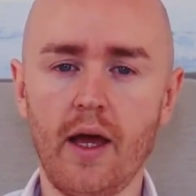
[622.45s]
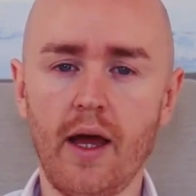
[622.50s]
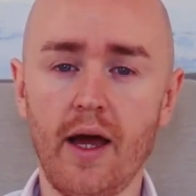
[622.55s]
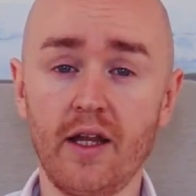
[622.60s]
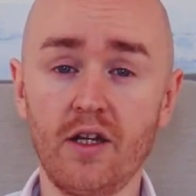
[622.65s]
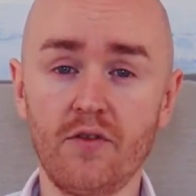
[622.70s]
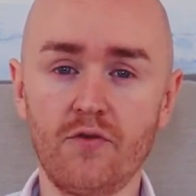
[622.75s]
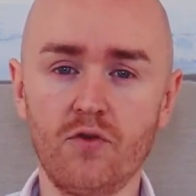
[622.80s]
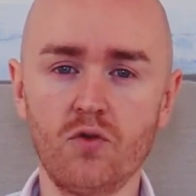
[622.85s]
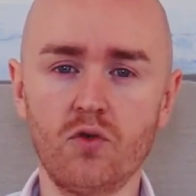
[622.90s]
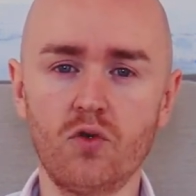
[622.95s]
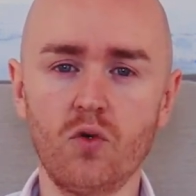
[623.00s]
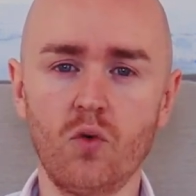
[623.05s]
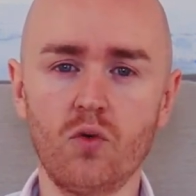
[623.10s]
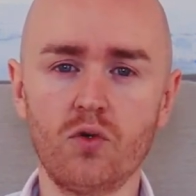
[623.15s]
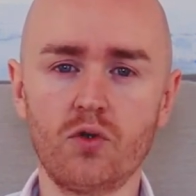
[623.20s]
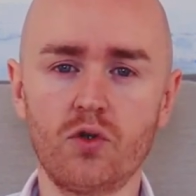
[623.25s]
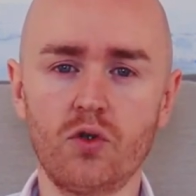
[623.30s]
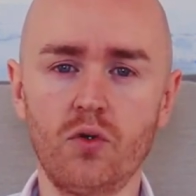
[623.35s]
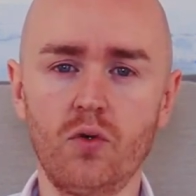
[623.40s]
and if you
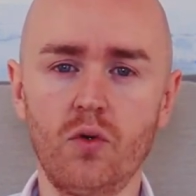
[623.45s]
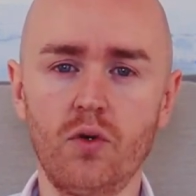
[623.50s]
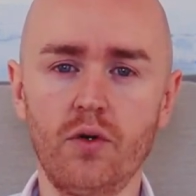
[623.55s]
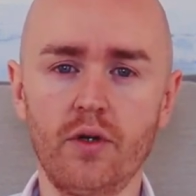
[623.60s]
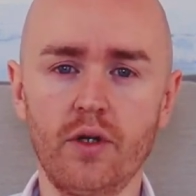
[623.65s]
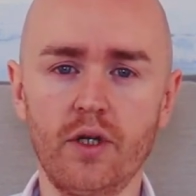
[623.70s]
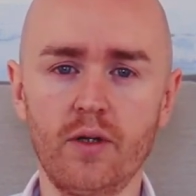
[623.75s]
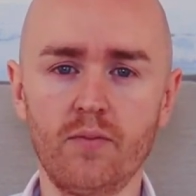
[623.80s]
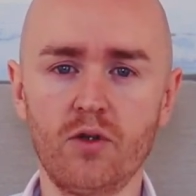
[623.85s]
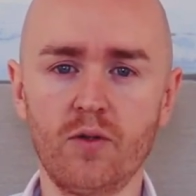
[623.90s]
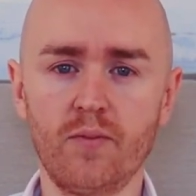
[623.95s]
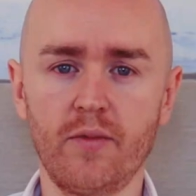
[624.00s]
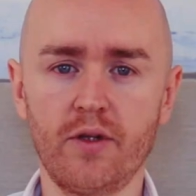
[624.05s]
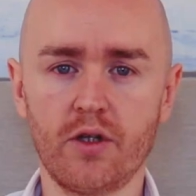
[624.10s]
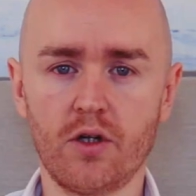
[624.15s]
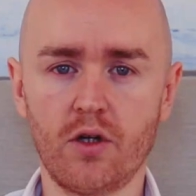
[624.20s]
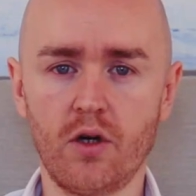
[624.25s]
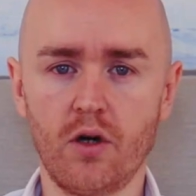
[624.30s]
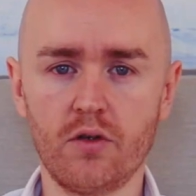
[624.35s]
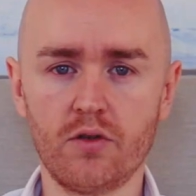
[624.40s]
don't do it, implement
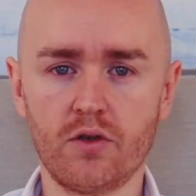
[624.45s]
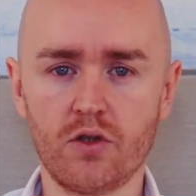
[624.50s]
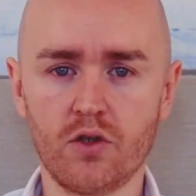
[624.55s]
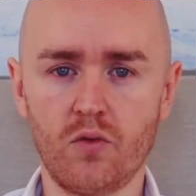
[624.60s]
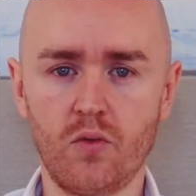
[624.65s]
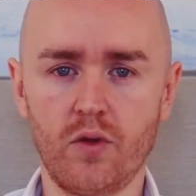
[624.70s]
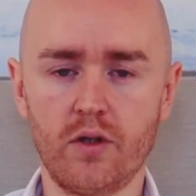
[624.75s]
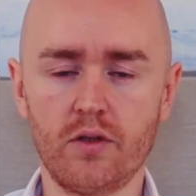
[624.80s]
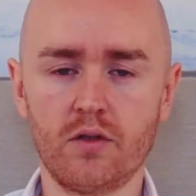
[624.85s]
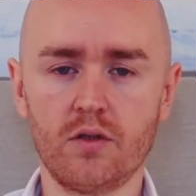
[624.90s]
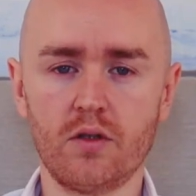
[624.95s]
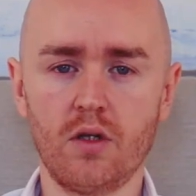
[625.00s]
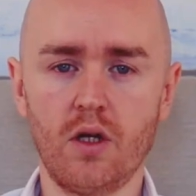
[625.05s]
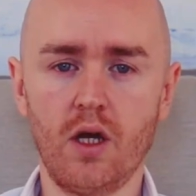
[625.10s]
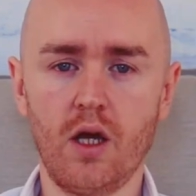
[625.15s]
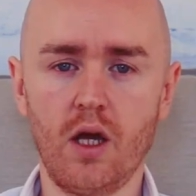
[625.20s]
a consequence.